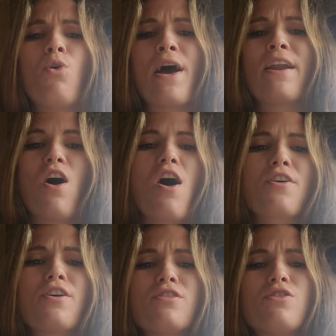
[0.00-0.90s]
and all
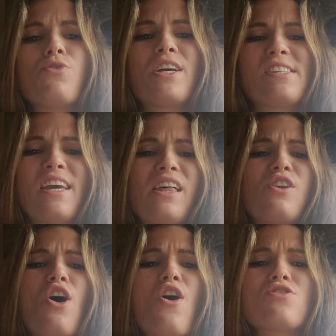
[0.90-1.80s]
you're doing is killing
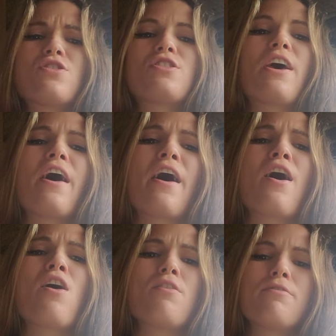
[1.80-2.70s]

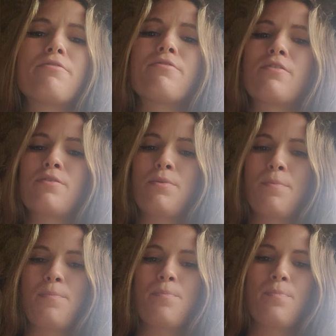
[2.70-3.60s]
yourself.
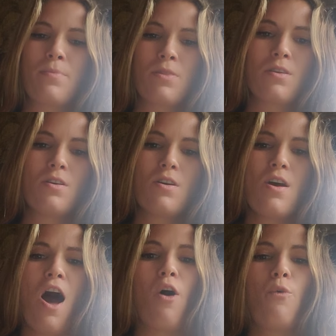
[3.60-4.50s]

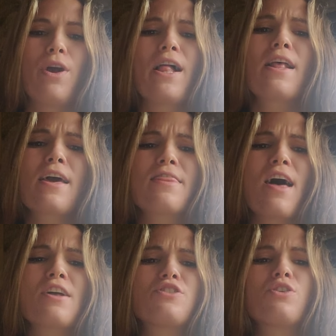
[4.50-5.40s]
I really
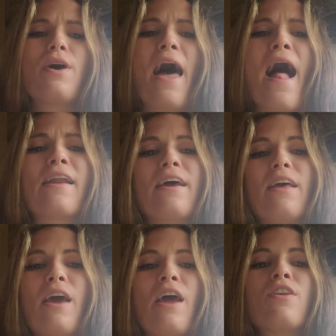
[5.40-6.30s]
thought you had it
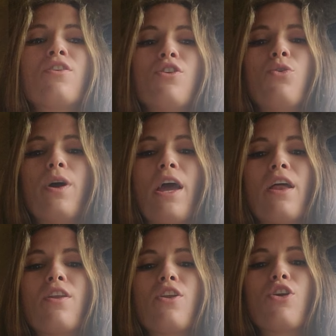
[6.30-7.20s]
in you,
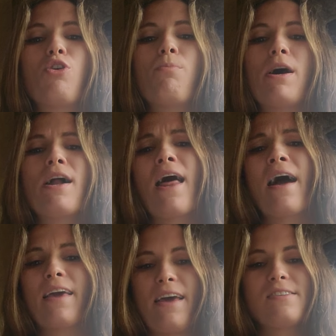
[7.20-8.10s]
in you, but
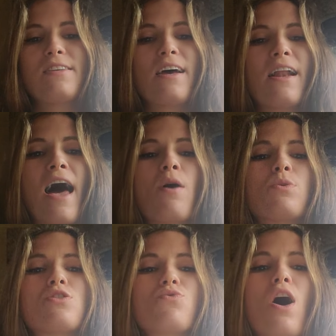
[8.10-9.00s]
I guess that I
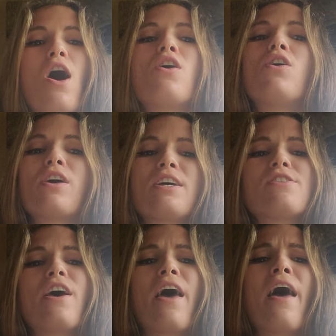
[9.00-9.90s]
was wrong as
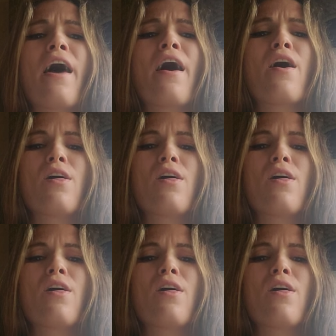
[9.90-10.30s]
hell.